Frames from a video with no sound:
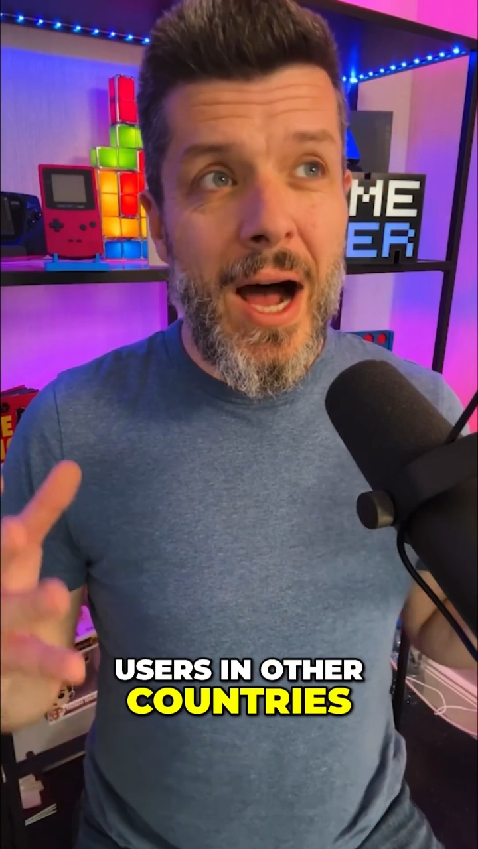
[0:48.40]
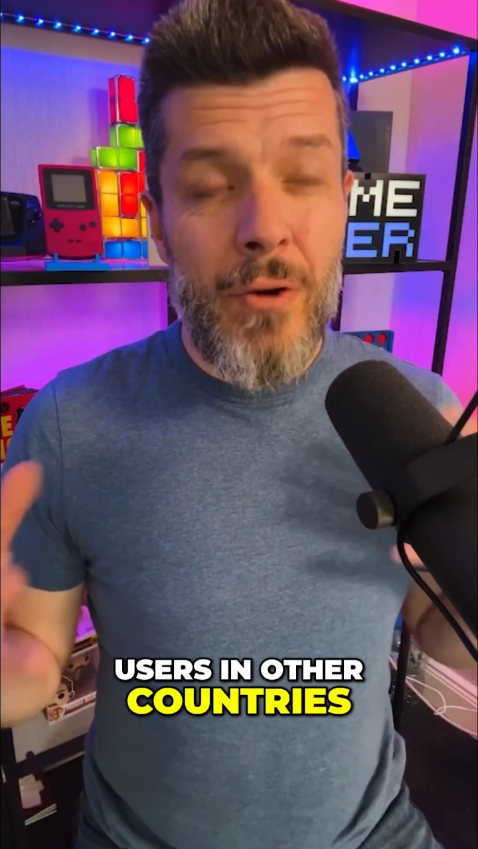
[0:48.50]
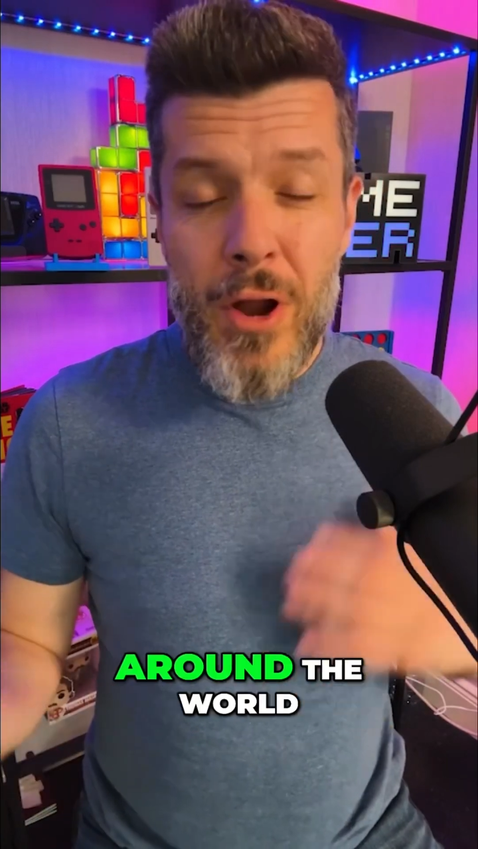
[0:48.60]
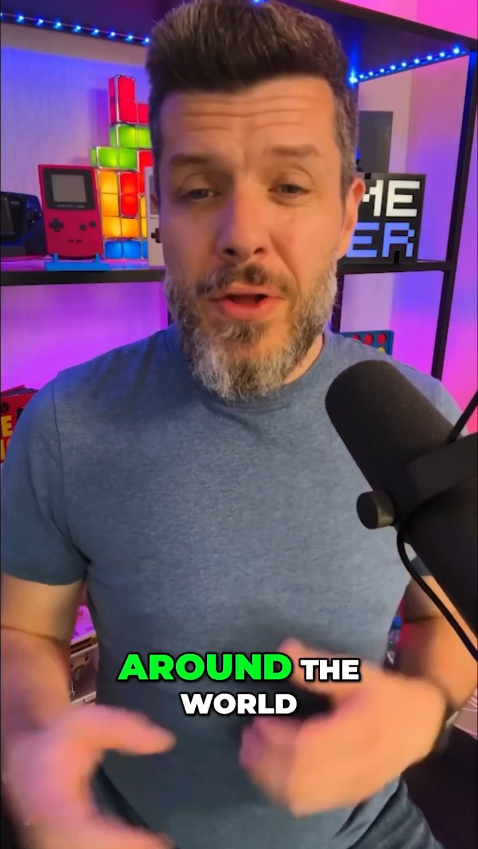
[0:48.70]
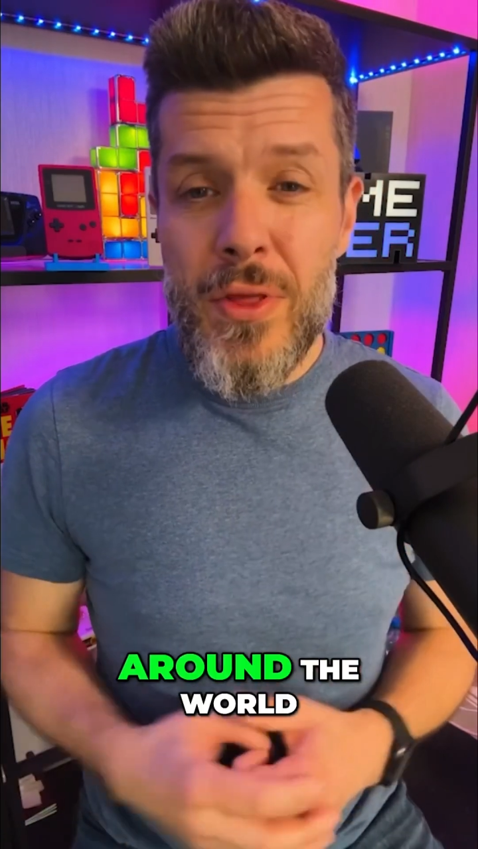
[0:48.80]

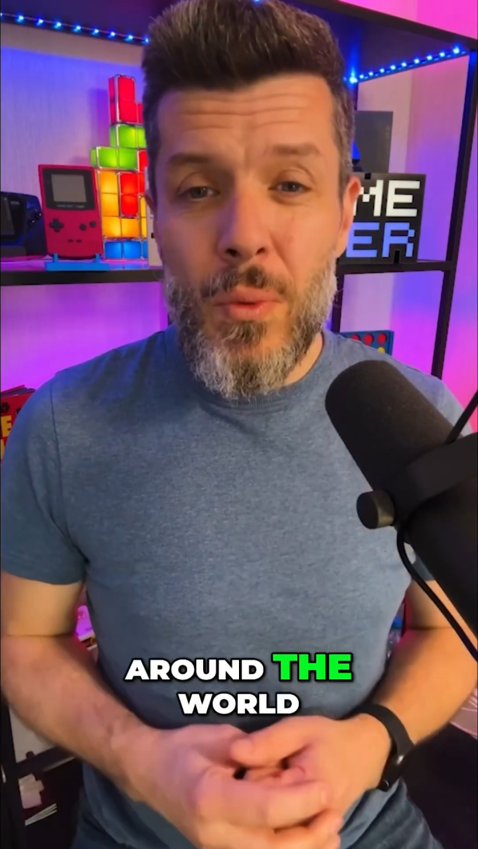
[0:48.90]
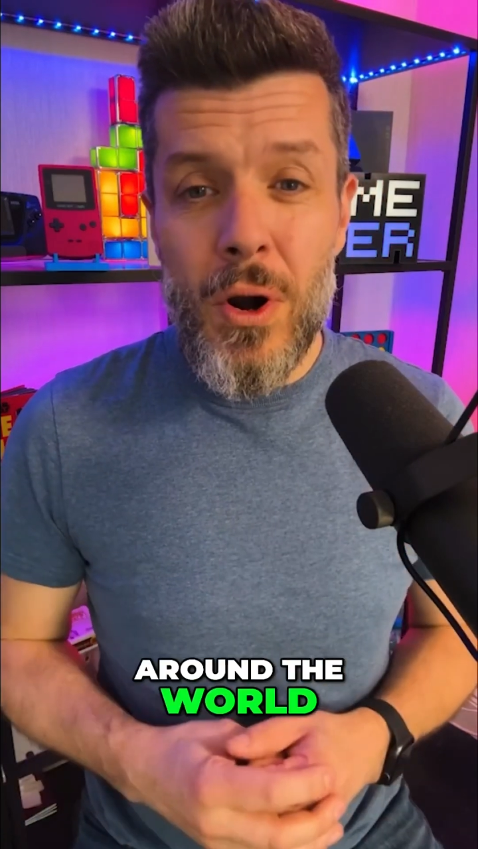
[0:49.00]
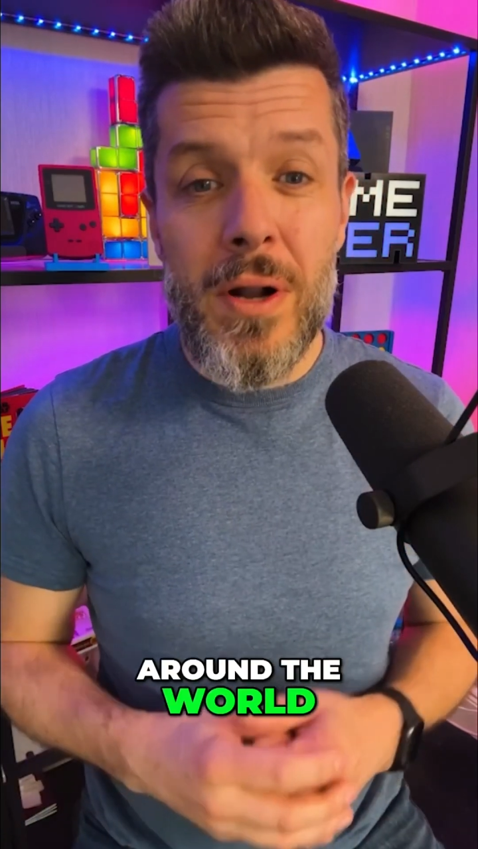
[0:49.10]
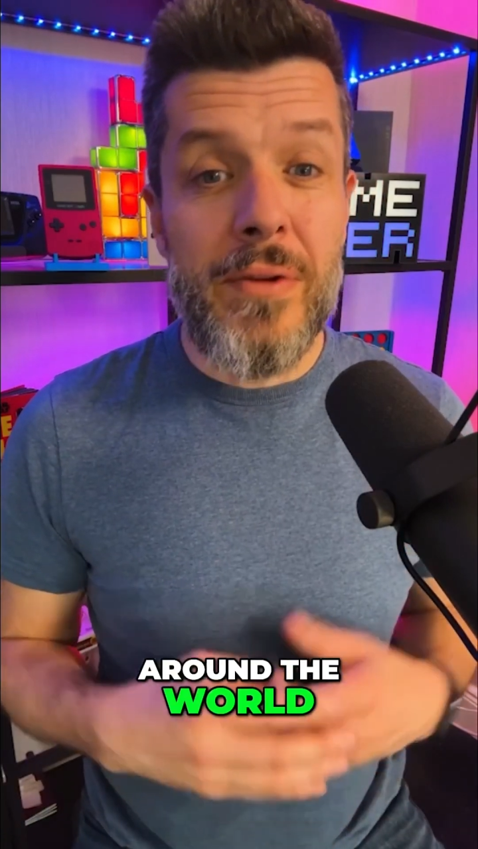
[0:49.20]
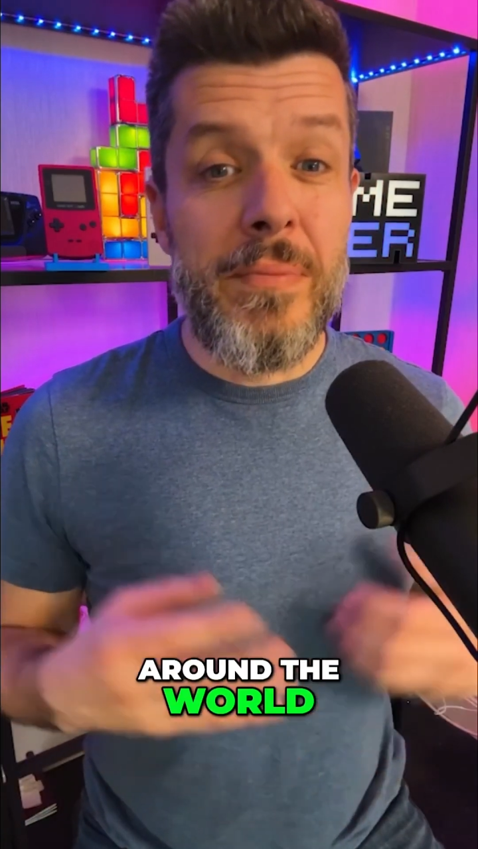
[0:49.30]
around the
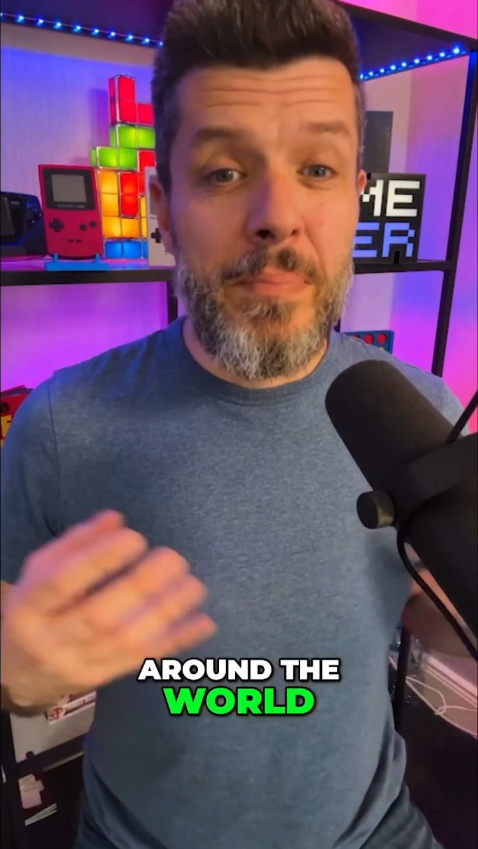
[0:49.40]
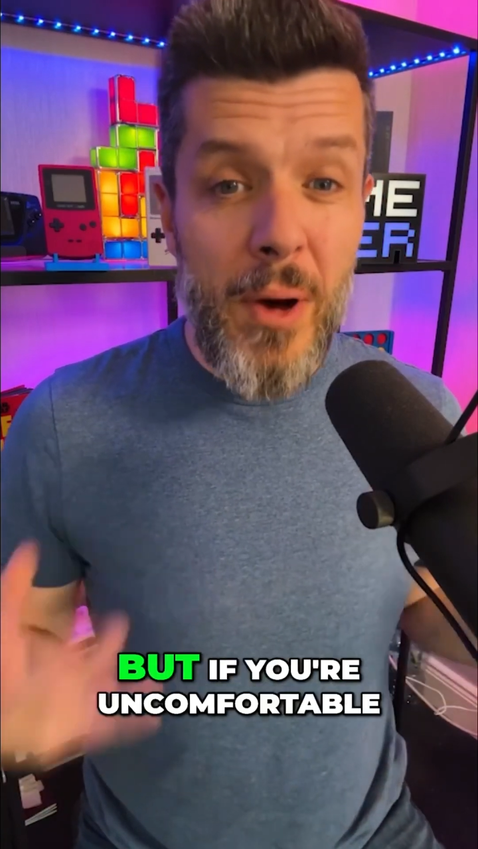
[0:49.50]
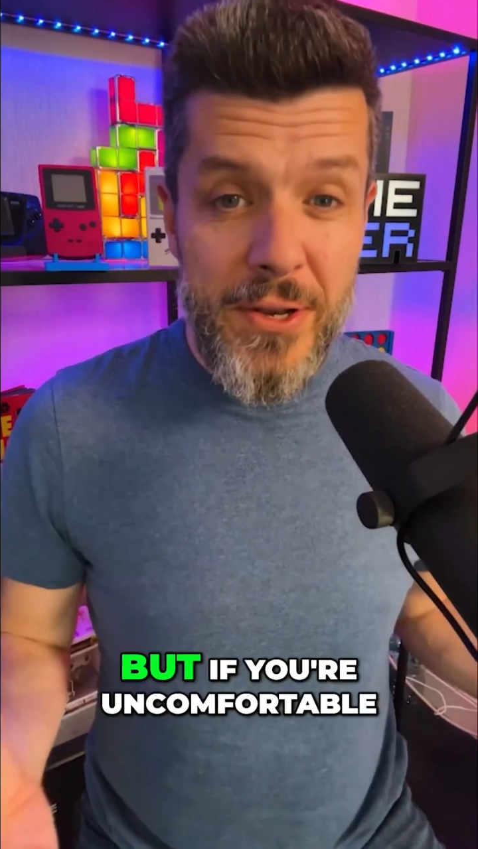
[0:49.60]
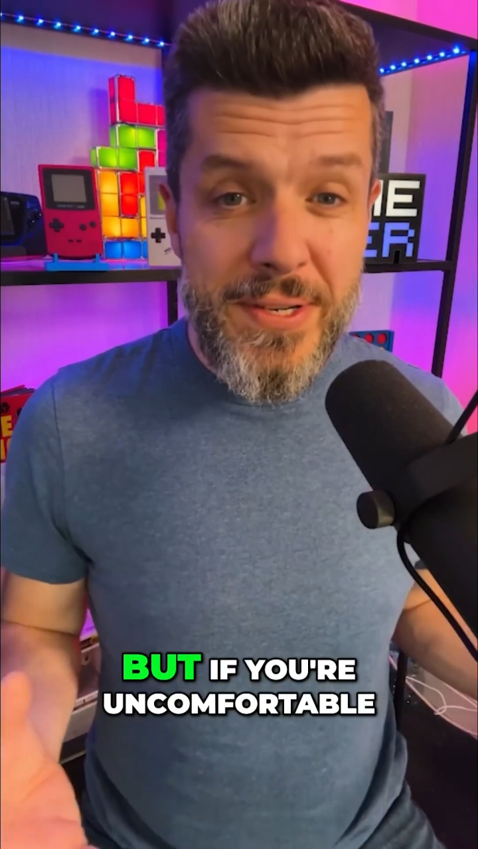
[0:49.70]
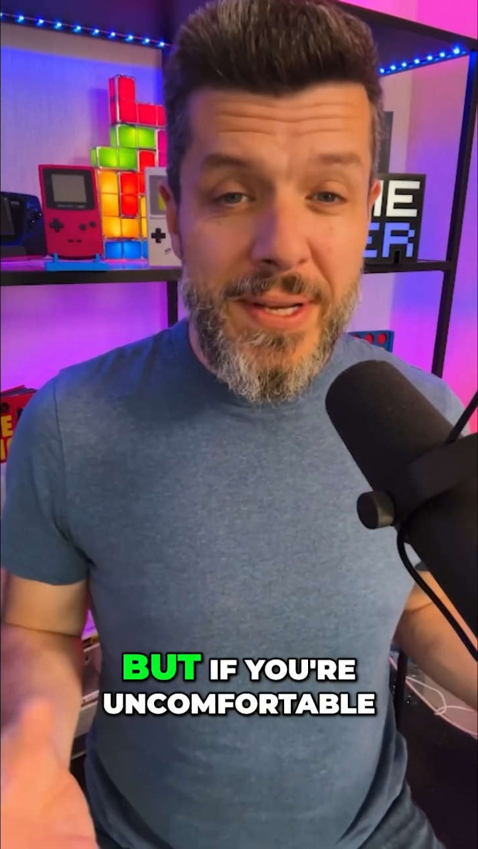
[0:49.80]
world,
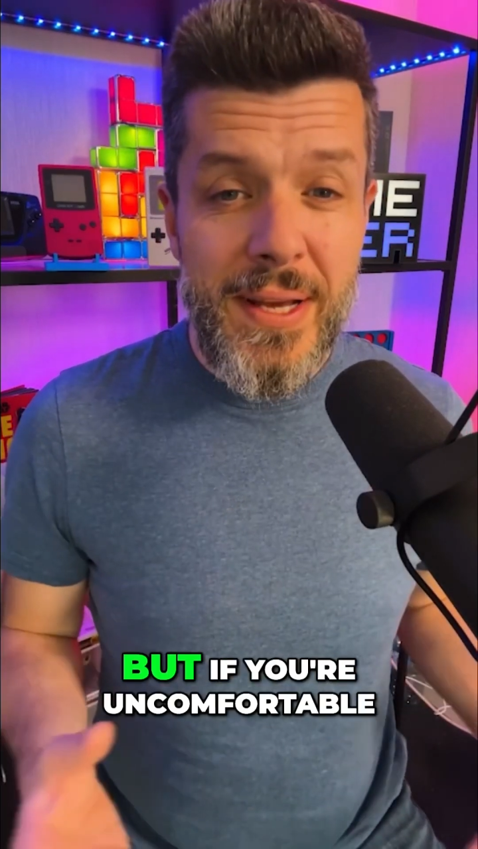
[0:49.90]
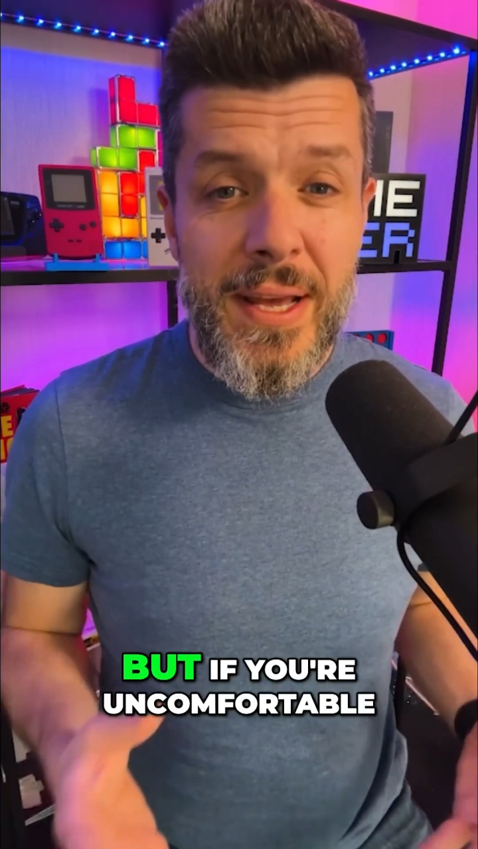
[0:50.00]
but